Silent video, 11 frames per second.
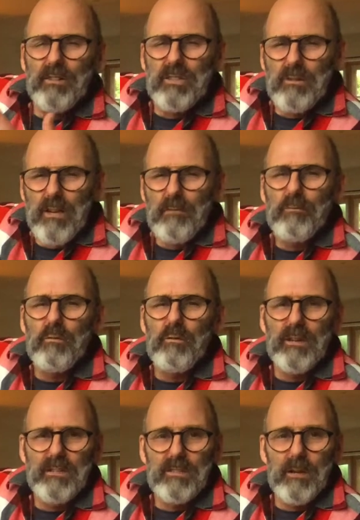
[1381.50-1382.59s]
looking
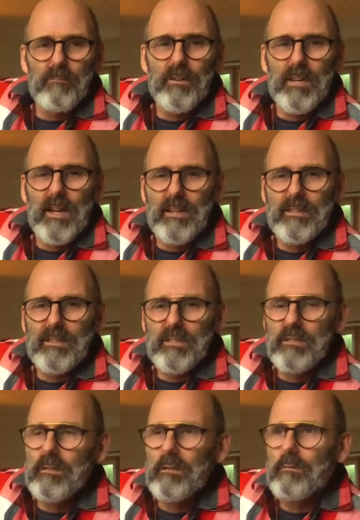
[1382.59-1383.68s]
for something like this,
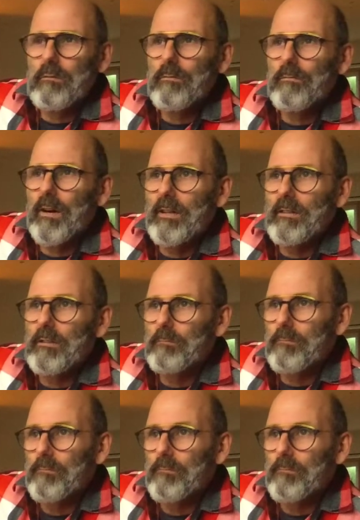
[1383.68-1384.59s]
to find it.